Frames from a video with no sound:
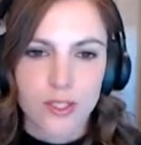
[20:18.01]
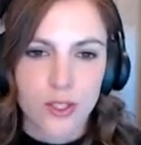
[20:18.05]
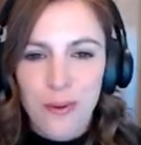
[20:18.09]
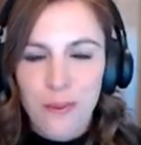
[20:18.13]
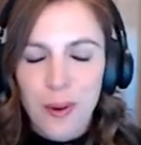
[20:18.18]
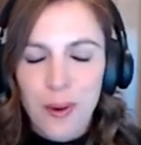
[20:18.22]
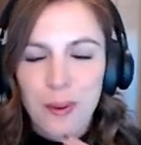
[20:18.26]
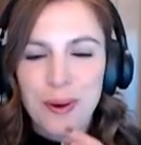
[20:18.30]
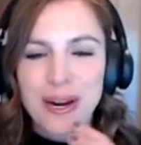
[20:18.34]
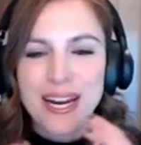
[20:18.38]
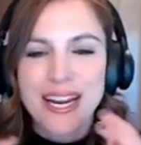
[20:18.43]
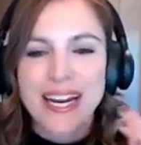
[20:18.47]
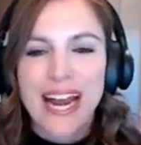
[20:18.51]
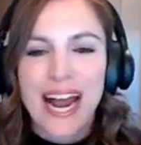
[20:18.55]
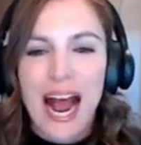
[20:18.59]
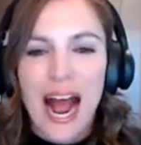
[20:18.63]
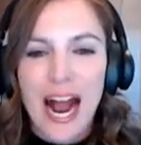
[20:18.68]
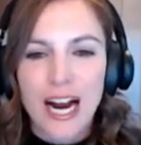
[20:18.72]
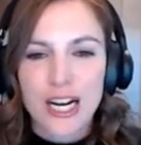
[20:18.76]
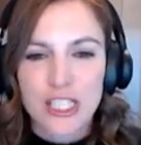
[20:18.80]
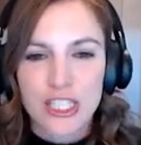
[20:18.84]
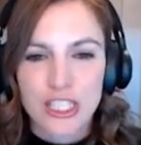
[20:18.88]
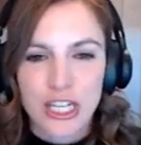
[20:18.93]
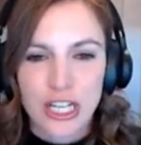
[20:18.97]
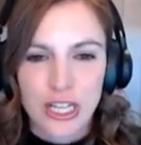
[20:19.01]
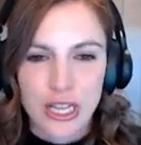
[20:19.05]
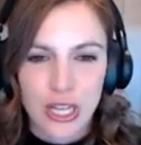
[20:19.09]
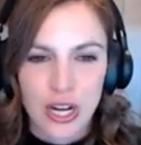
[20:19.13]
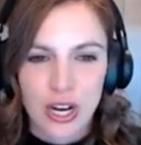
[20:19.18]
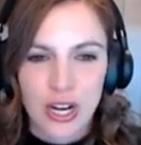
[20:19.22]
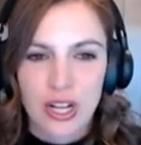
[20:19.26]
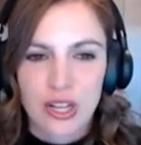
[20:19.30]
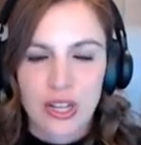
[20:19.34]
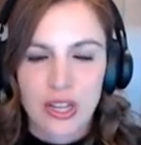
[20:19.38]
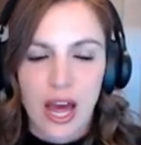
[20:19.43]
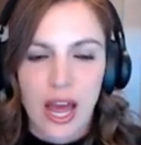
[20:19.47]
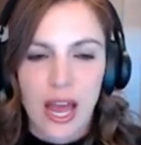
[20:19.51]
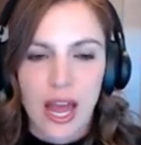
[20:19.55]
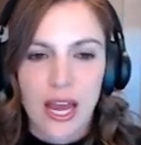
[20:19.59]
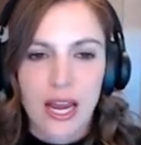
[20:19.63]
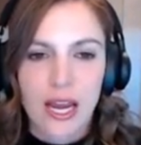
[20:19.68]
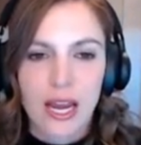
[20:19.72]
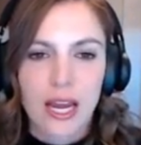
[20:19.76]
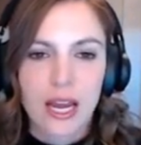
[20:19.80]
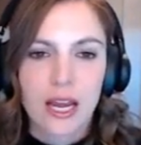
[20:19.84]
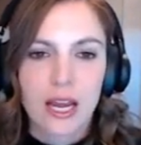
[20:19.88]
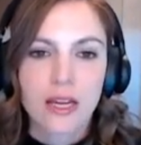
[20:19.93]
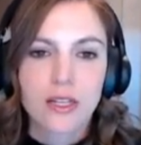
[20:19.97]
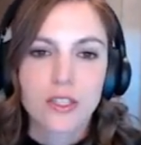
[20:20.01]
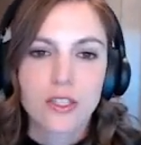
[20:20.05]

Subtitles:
So what would it actually look like